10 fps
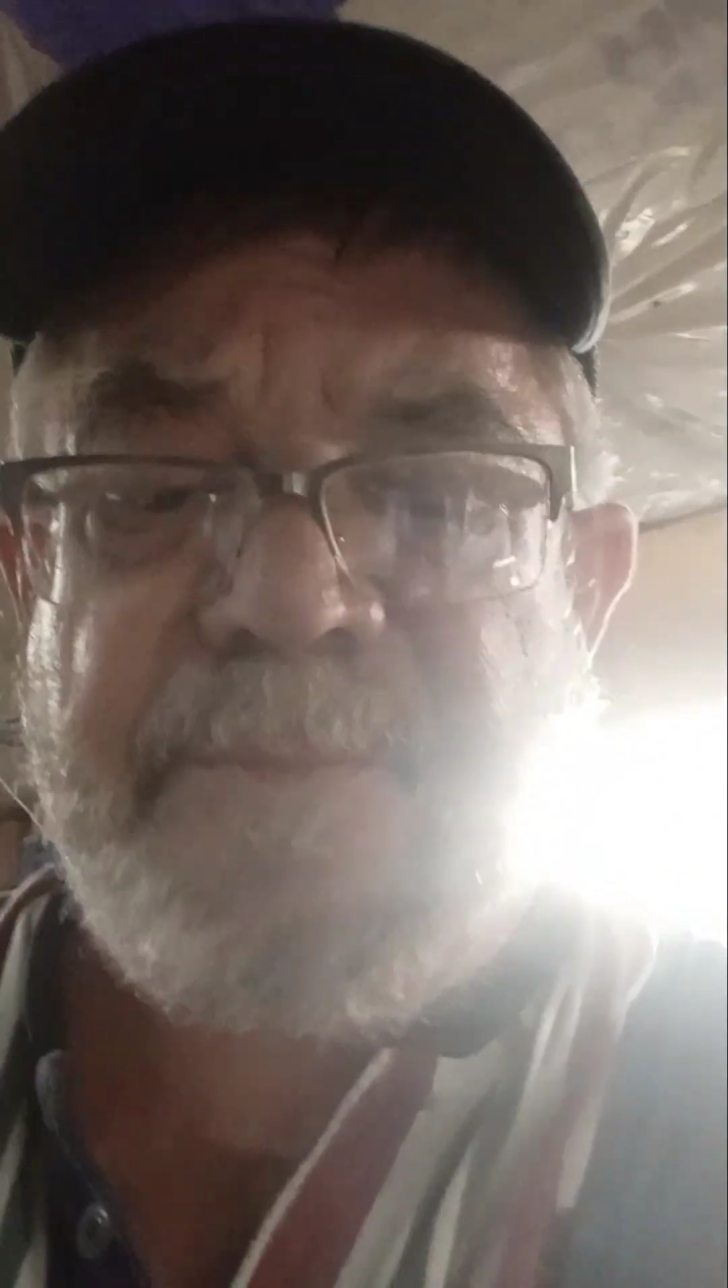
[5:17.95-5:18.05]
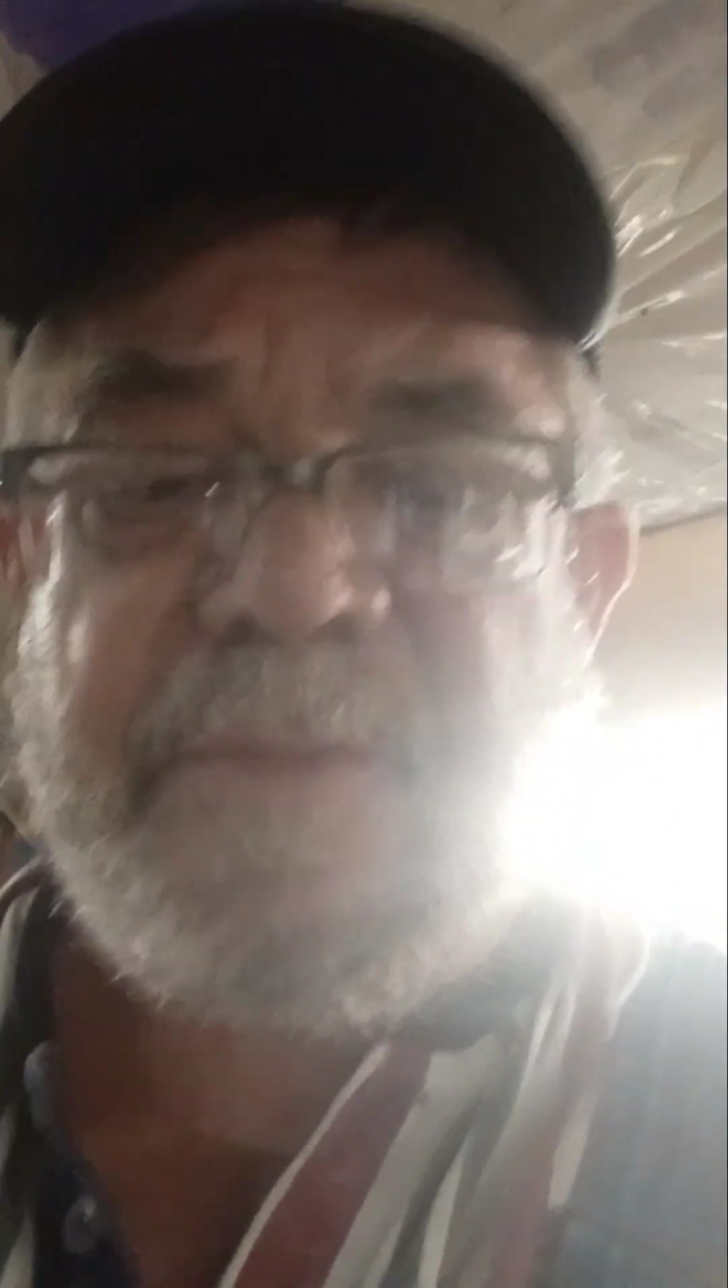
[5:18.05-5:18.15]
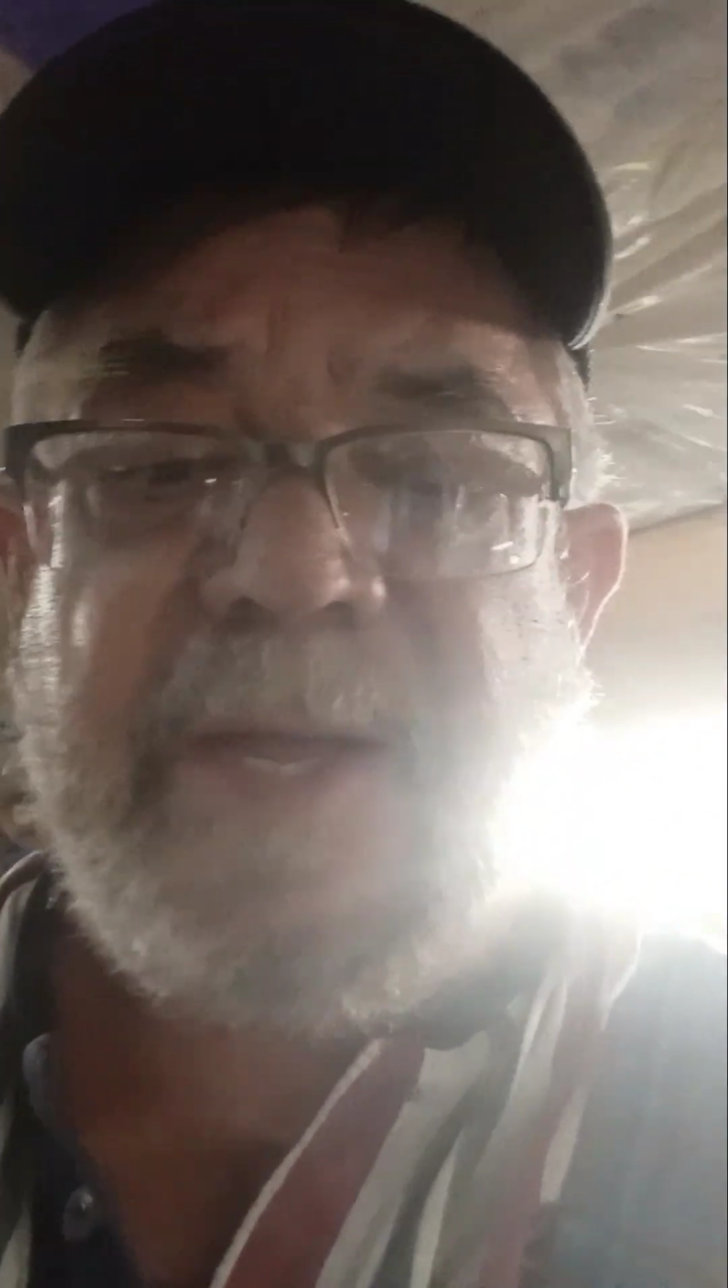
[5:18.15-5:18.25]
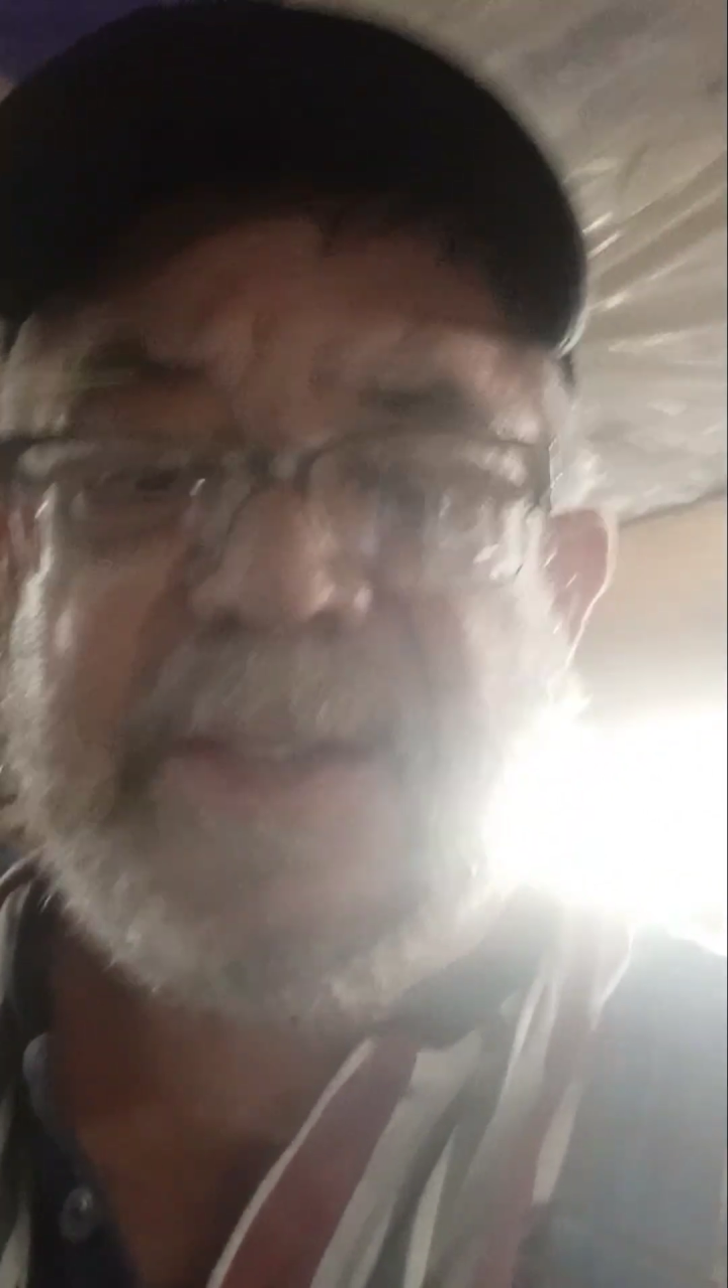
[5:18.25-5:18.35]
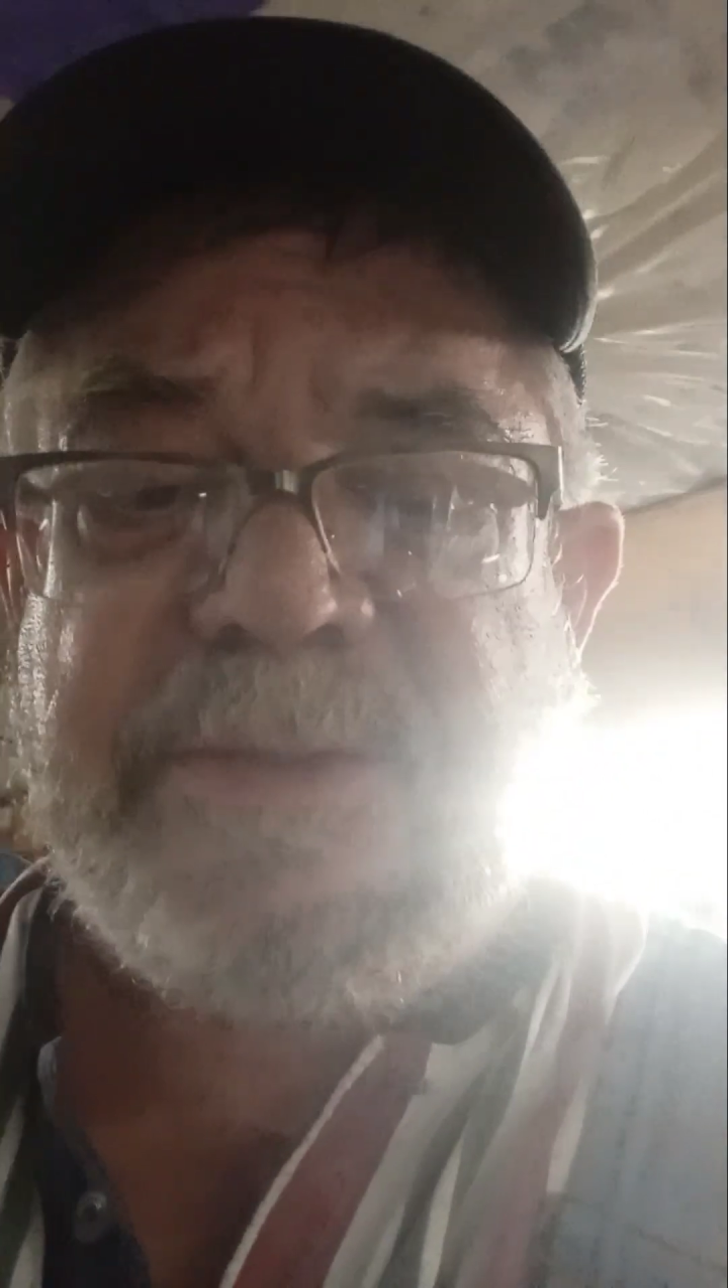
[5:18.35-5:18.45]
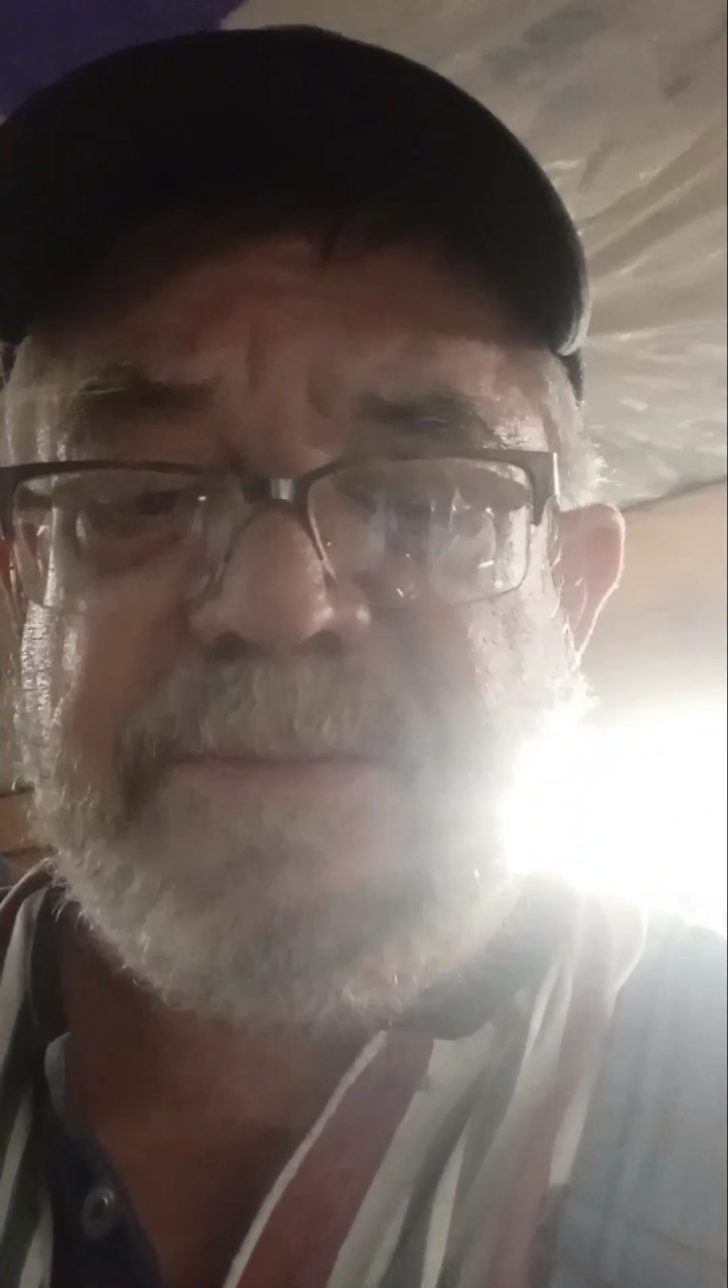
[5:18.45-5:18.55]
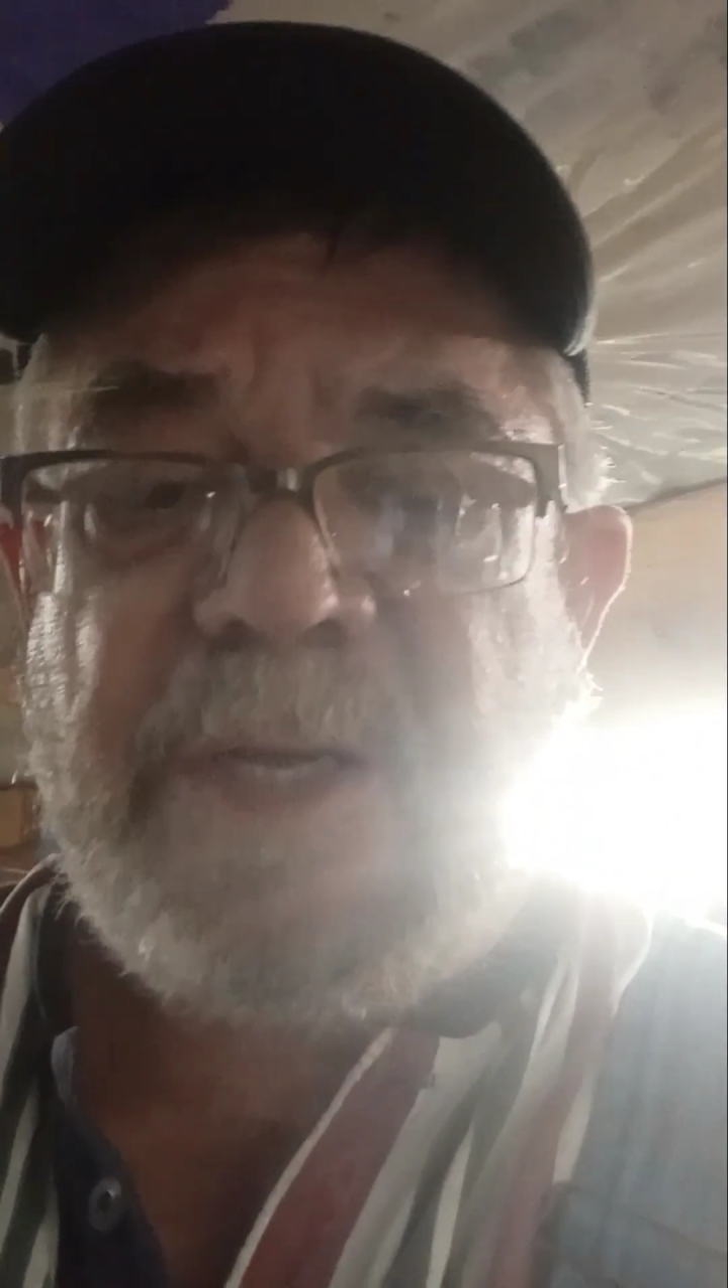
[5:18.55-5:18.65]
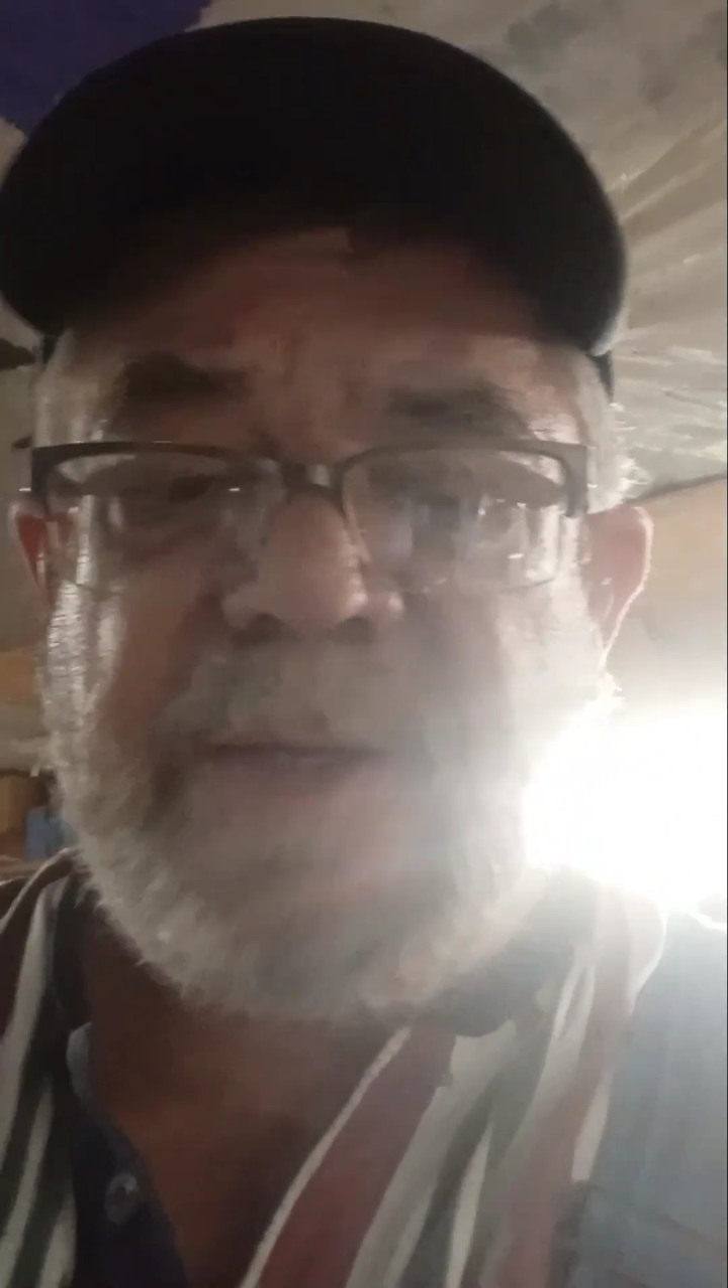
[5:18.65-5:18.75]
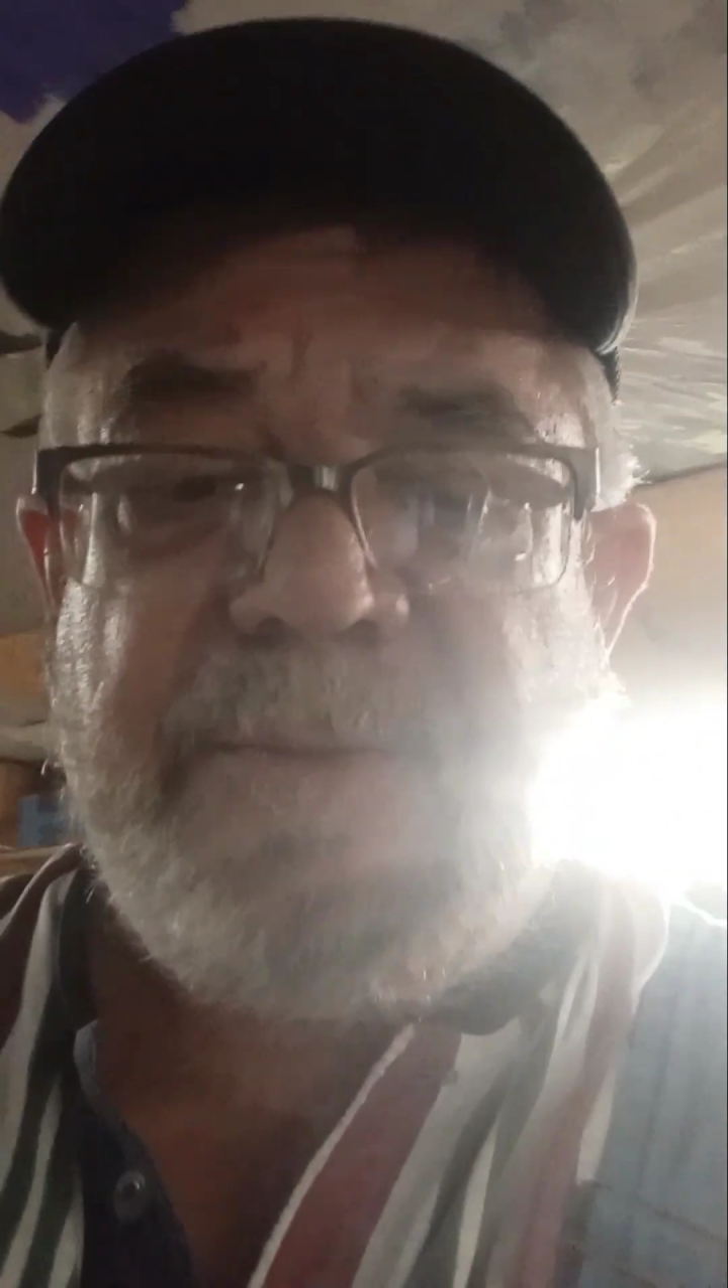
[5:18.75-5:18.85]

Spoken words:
Thanks. Bye.